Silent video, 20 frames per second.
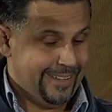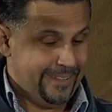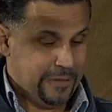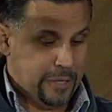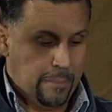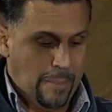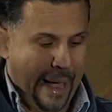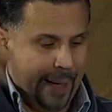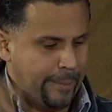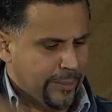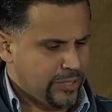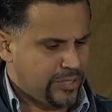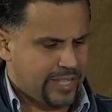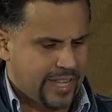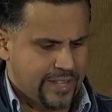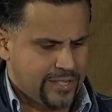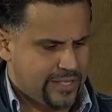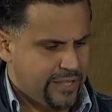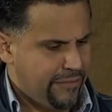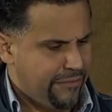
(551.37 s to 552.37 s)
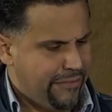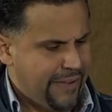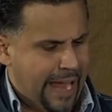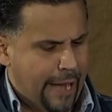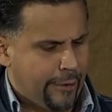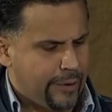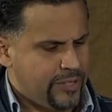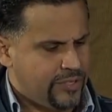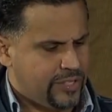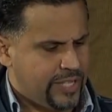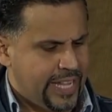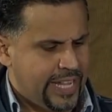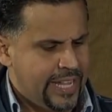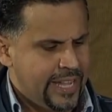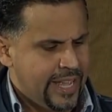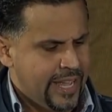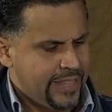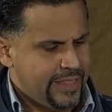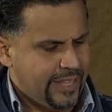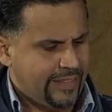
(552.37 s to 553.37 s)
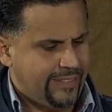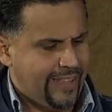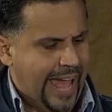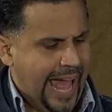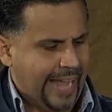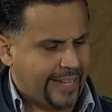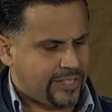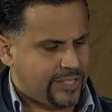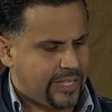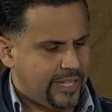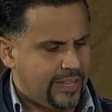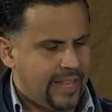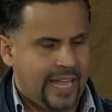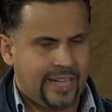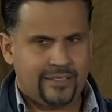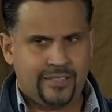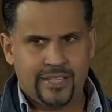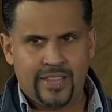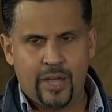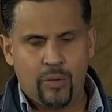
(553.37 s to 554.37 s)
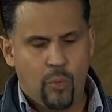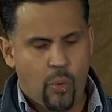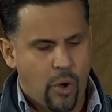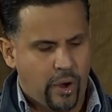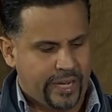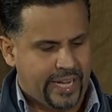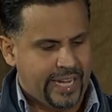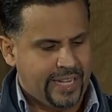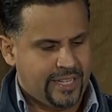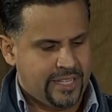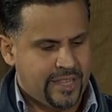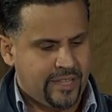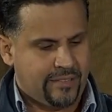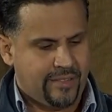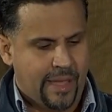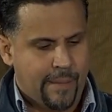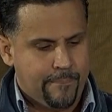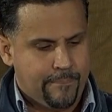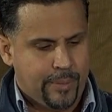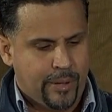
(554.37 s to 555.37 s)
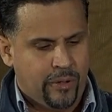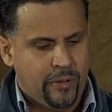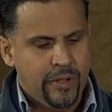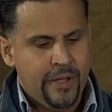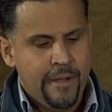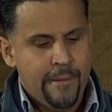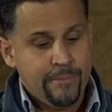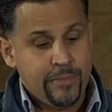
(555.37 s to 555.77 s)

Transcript: The Bible says the Pharisee, the tax collector, they walk into the temple.